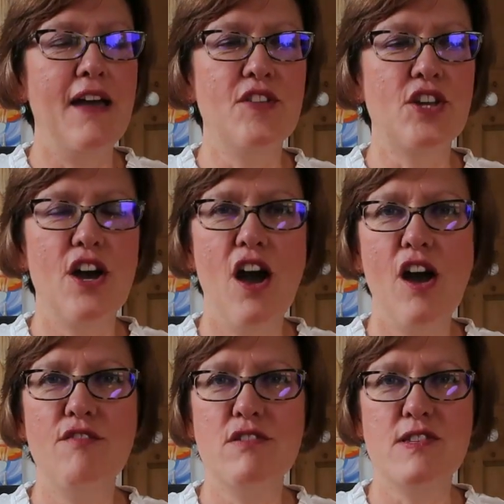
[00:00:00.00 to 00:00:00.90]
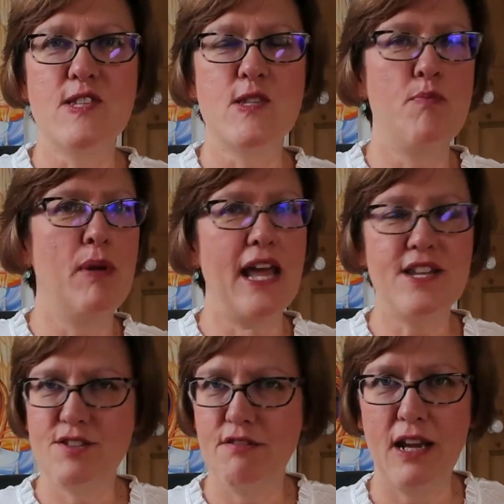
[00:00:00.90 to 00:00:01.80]
and the car is
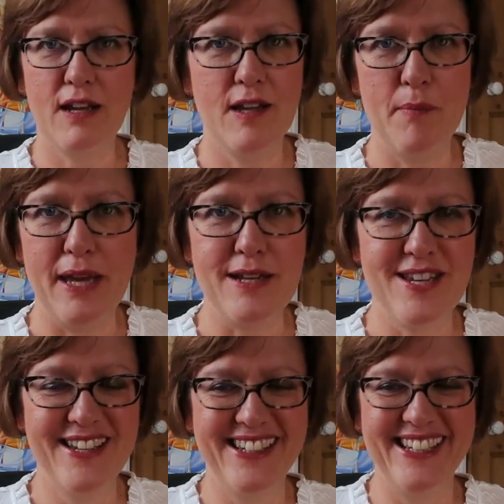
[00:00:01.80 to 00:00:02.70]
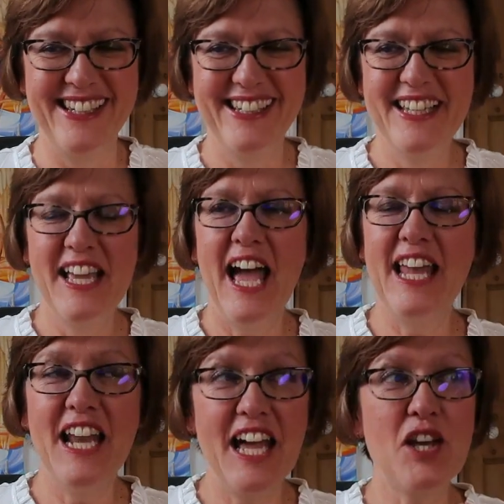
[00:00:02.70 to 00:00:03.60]
spluttering a bit.
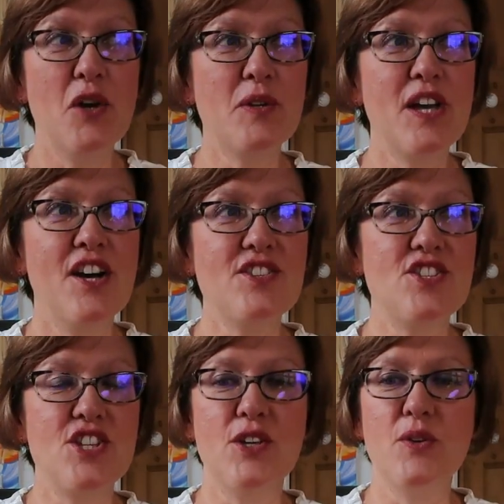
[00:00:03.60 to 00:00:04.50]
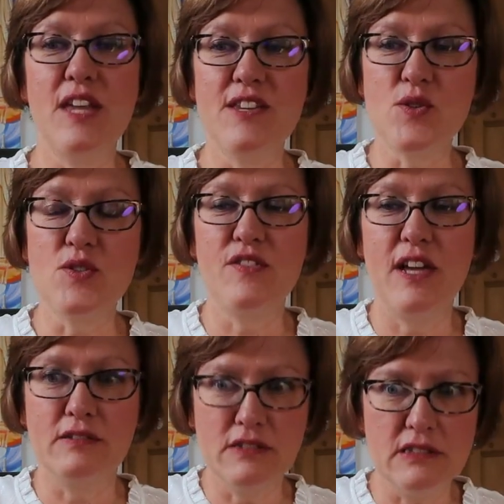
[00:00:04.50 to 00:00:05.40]
And like old cars do, they sort of
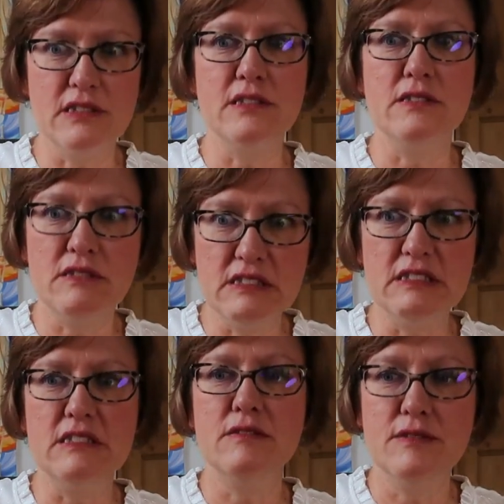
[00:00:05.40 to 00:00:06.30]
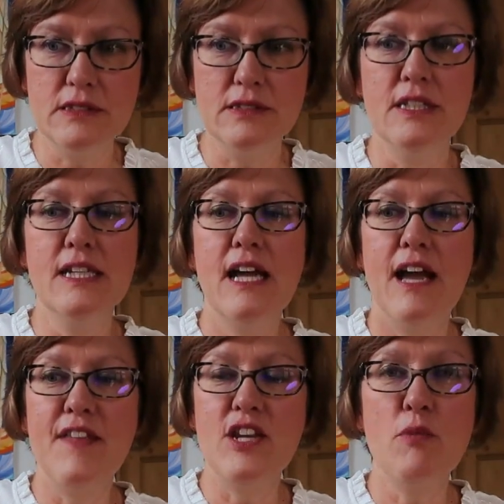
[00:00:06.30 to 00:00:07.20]
like,
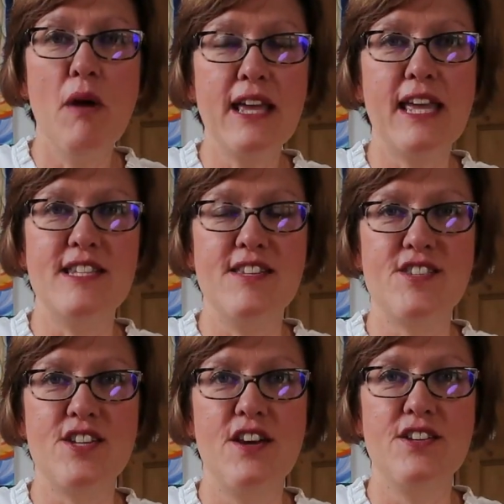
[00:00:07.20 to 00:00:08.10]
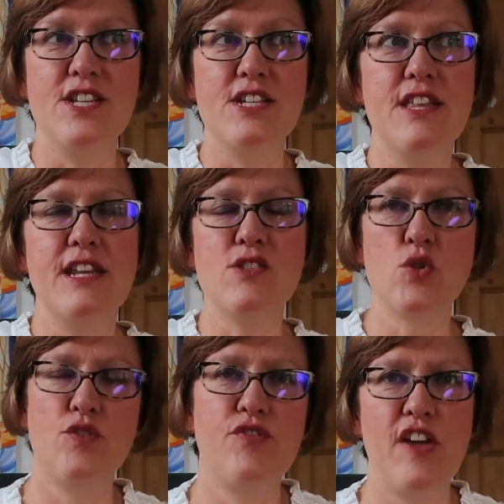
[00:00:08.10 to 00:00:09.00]
and then you might get it started and then it
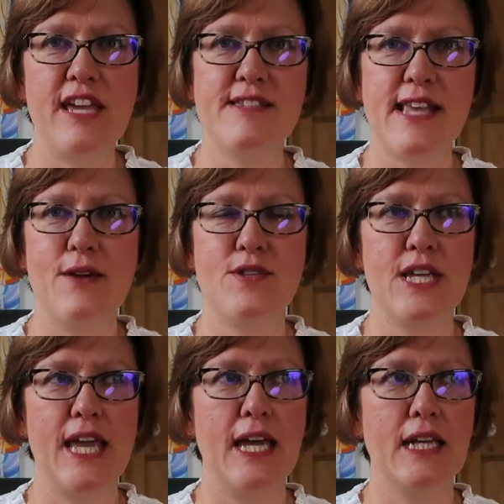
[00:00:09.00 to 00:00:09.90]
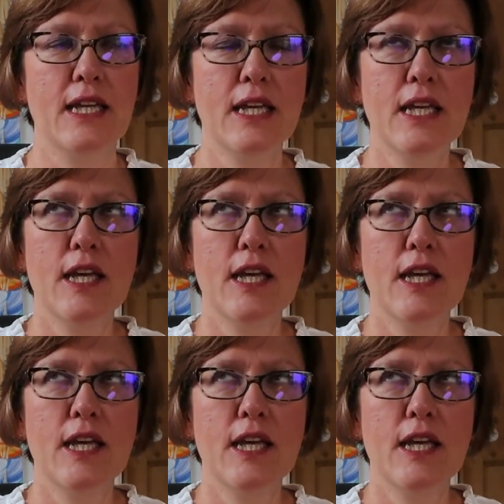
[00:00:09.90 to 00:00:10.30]
sort of fades out again.